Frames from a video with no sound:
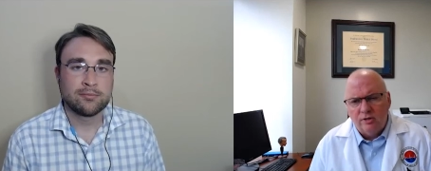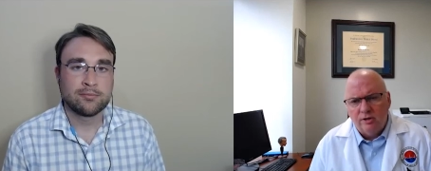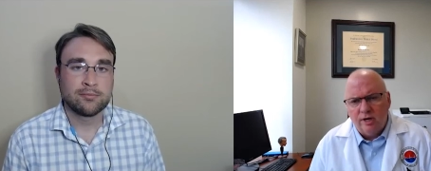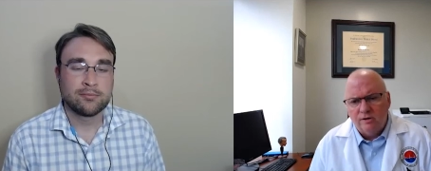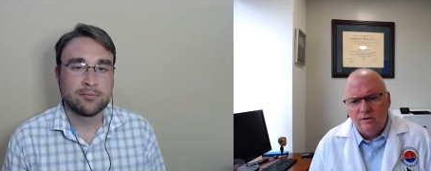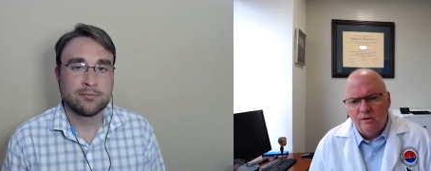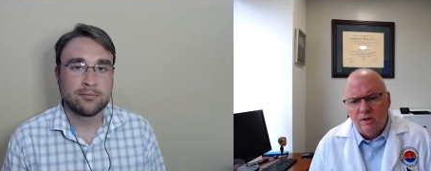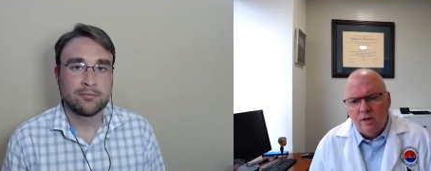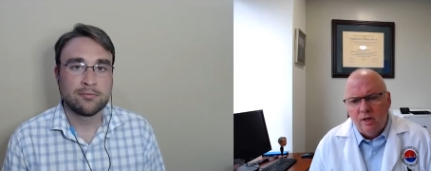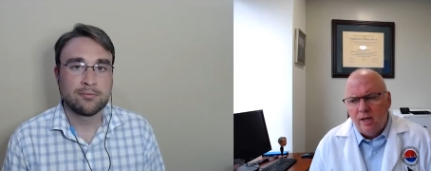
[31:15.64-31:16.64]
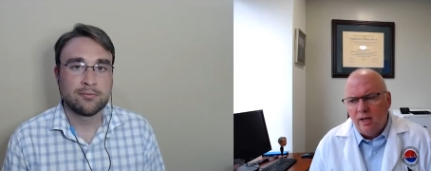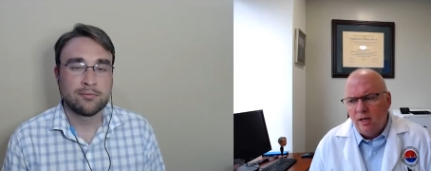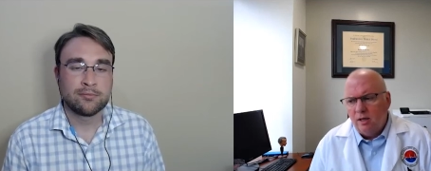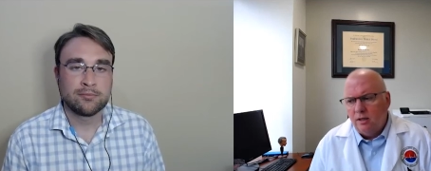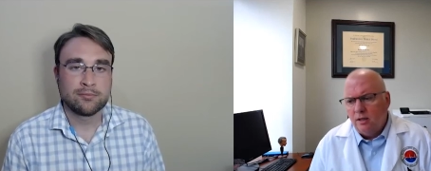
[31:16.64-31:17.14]
Speaker 1: in your cares,
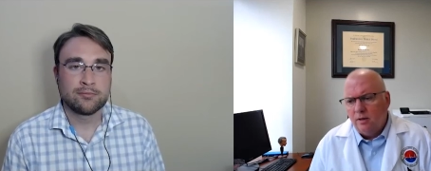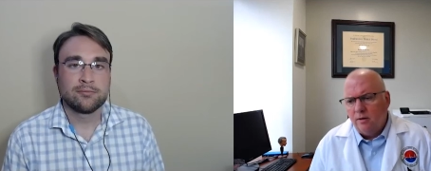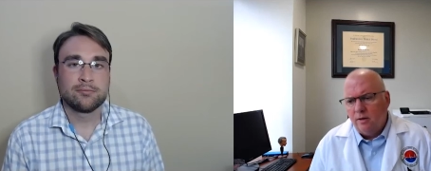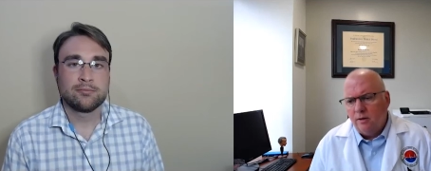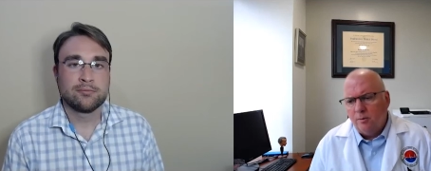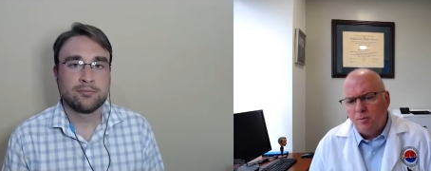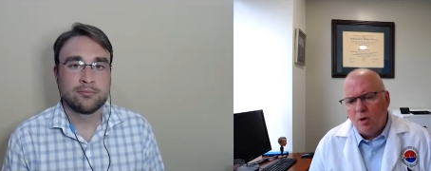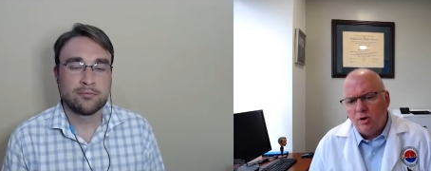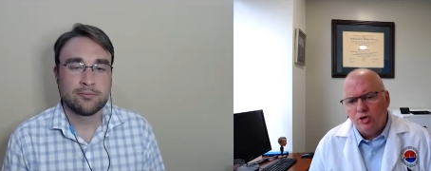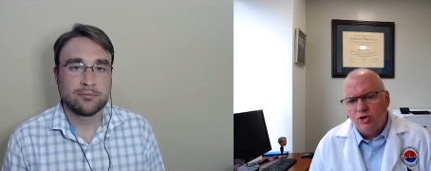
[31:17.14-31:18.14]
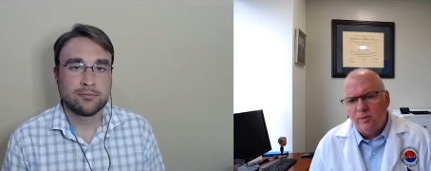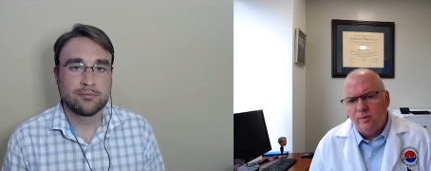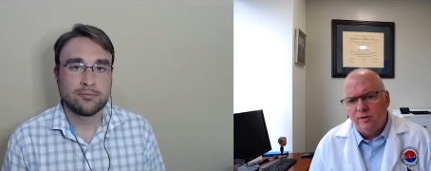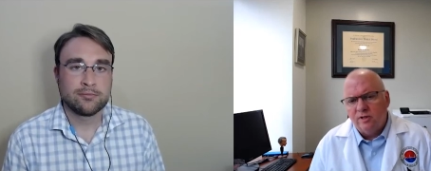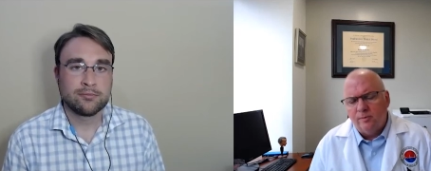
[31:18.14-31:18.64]
and uh, the
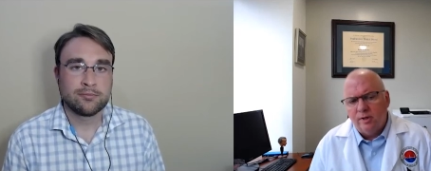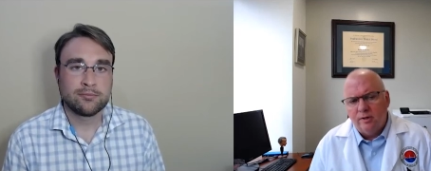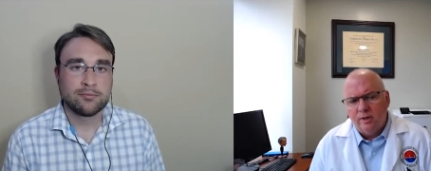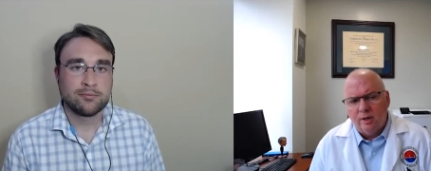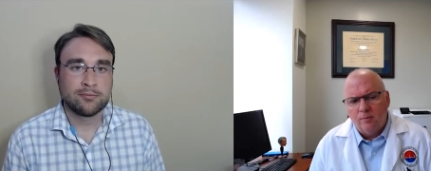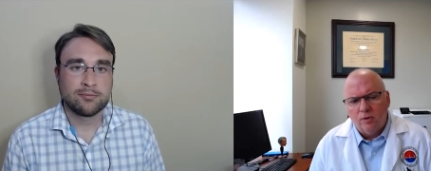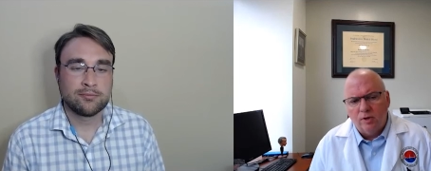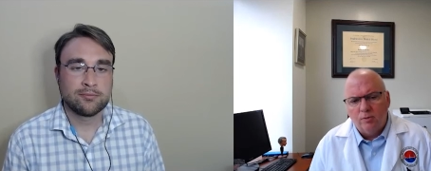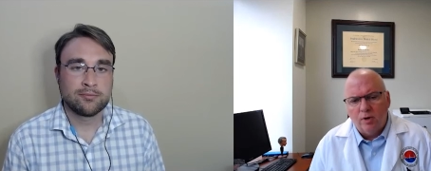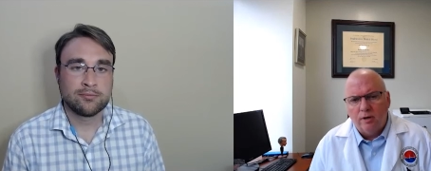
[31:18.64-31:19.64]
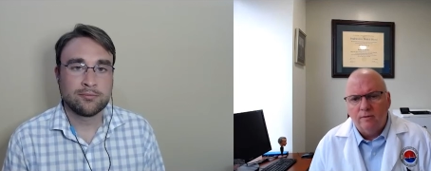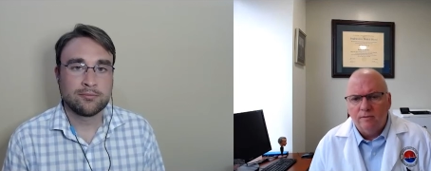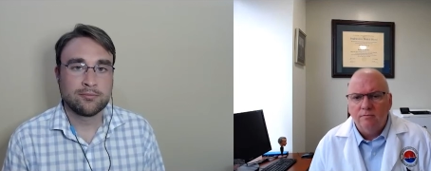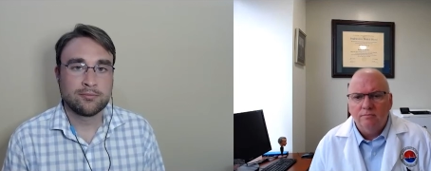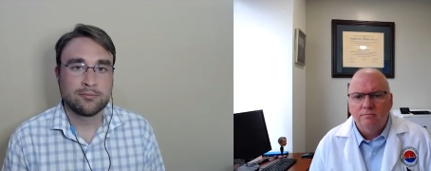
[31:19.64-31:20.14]
partnership is something that I'm really proud of.
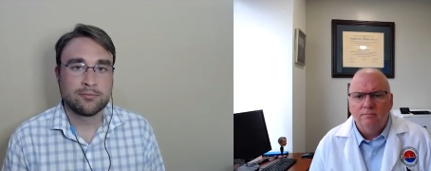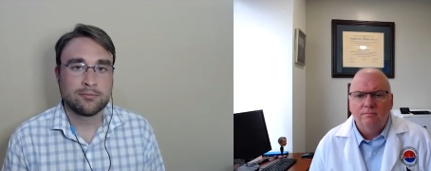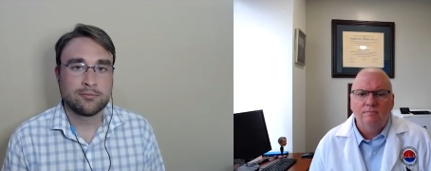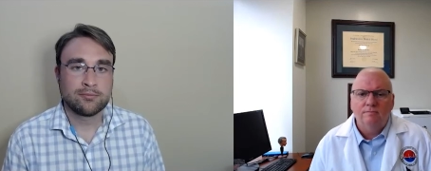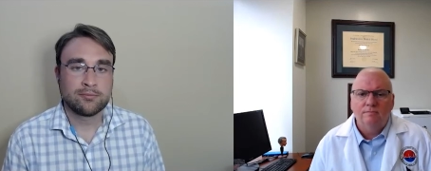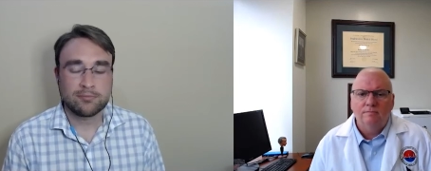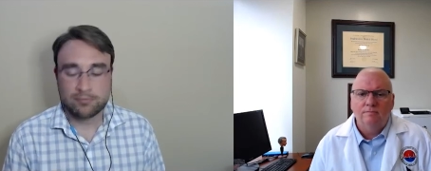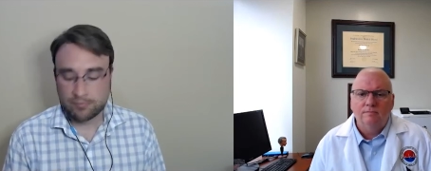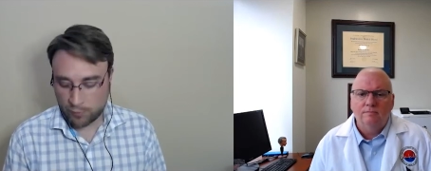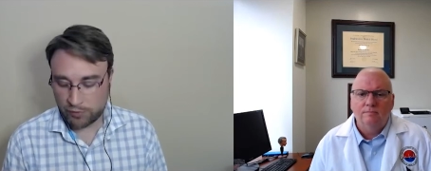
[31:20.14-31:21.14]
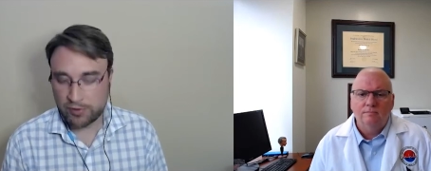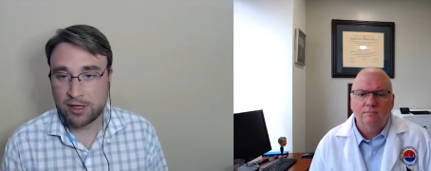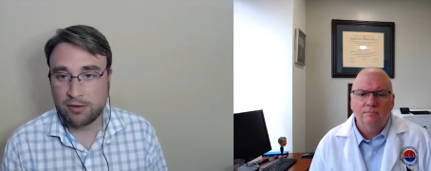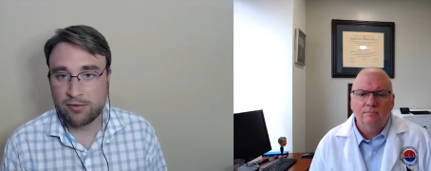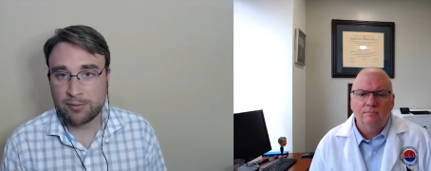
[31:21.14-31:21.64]
Speaker 2: Well,
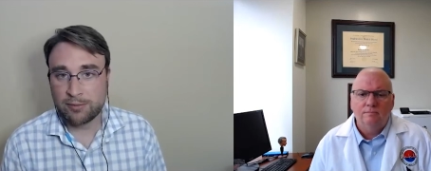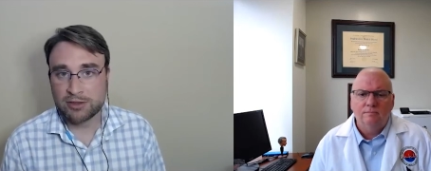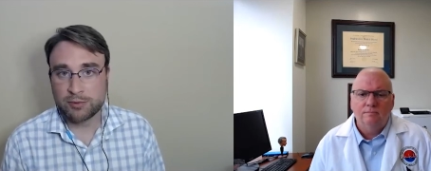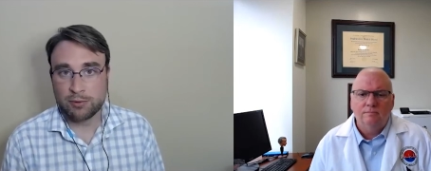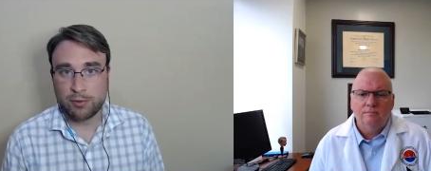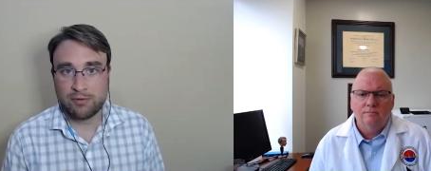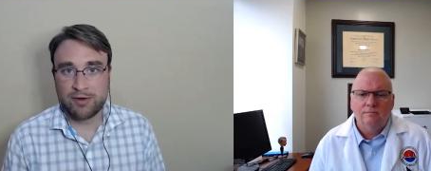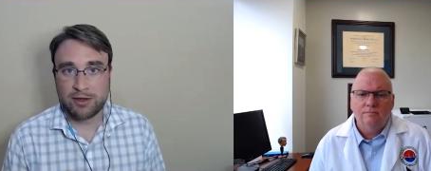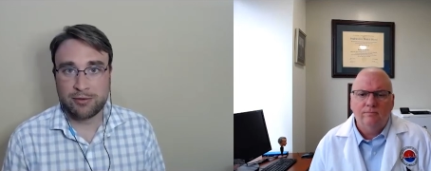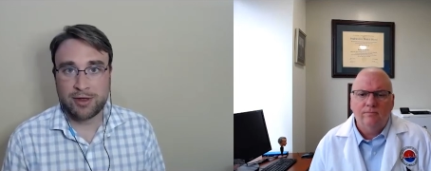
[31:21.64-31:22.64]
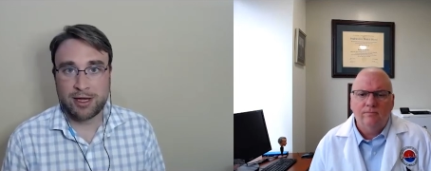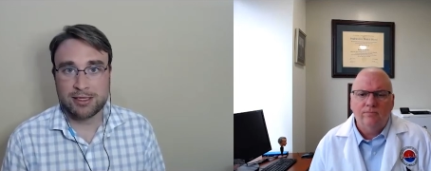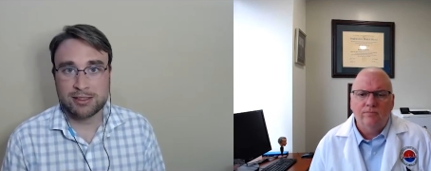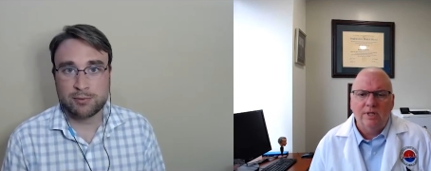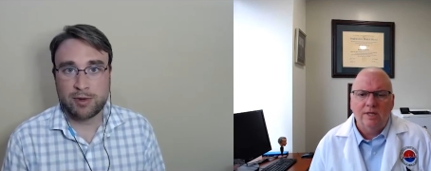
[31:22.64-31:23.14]
thank you very much. We, we value that
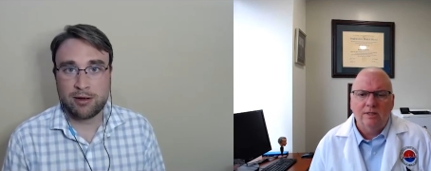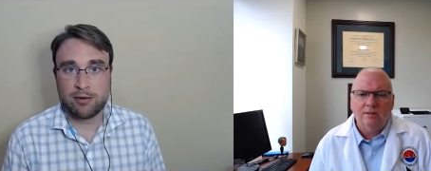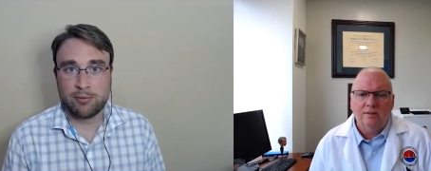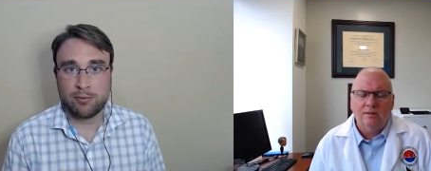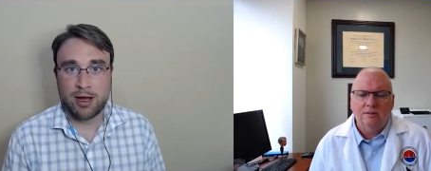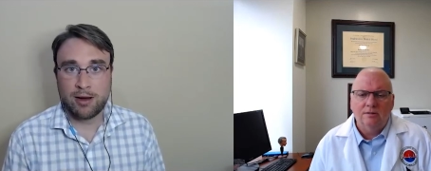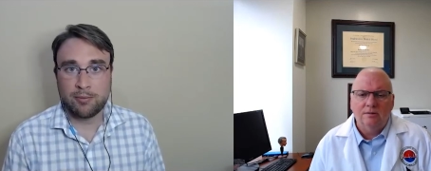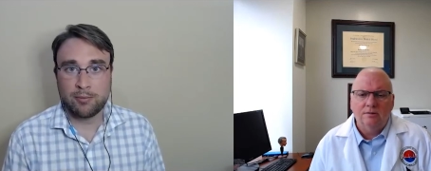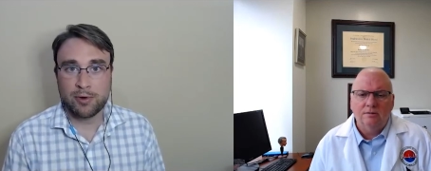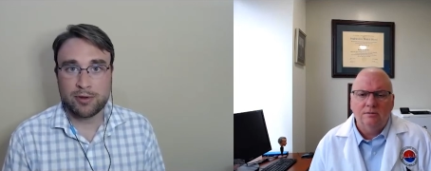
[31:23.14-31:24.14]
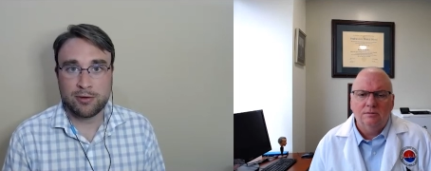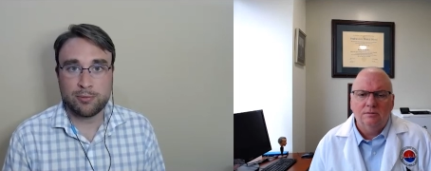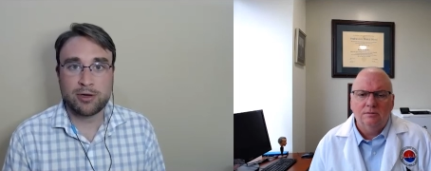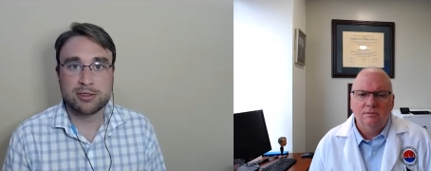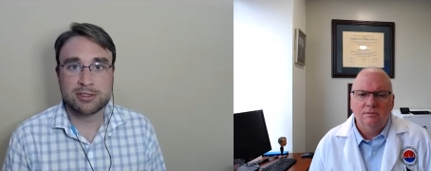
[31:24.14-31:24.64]
as well um, with you
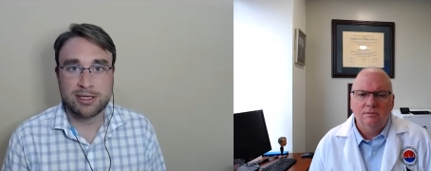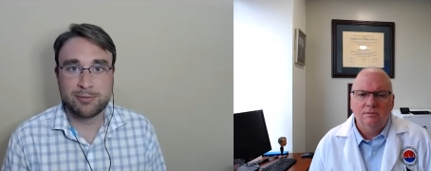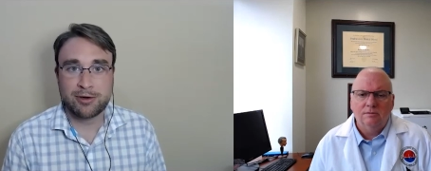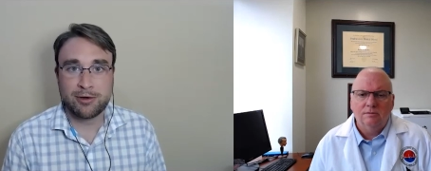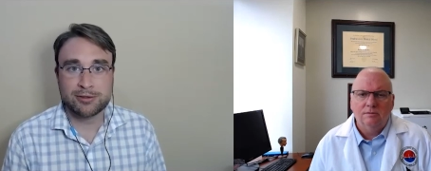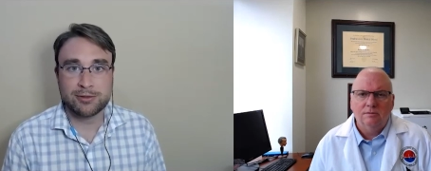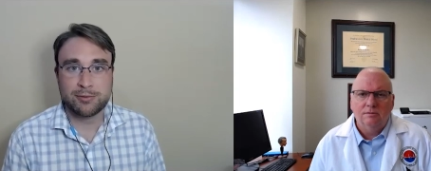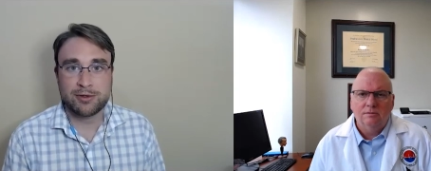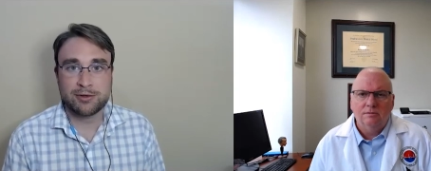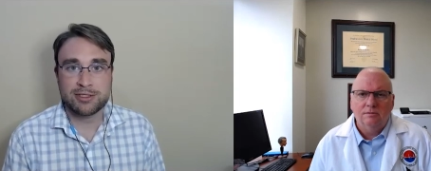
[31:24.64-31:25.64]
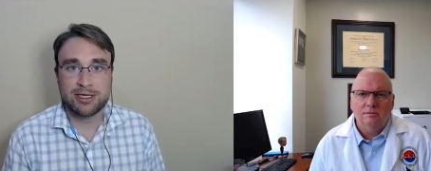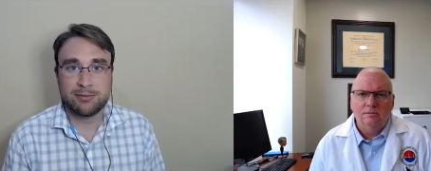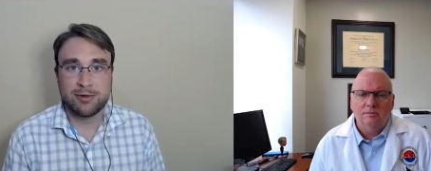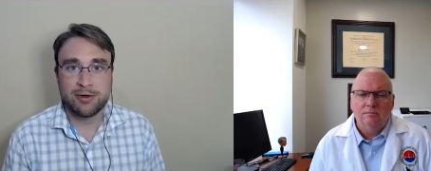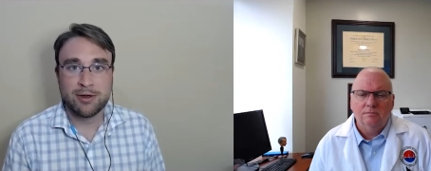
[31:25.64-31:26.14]
personally, but also with your
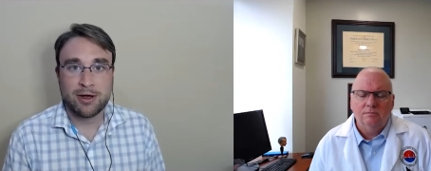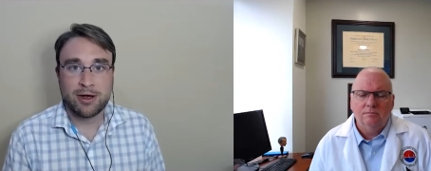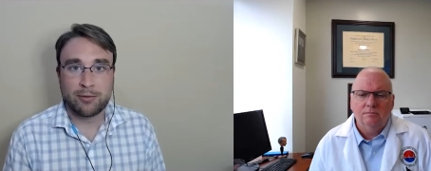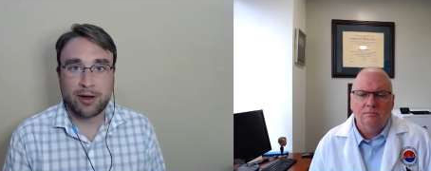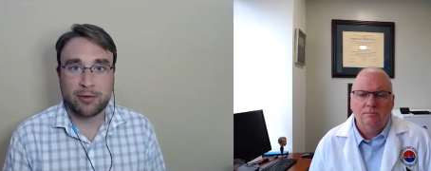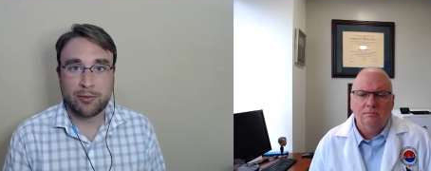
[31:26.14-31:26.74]
team around the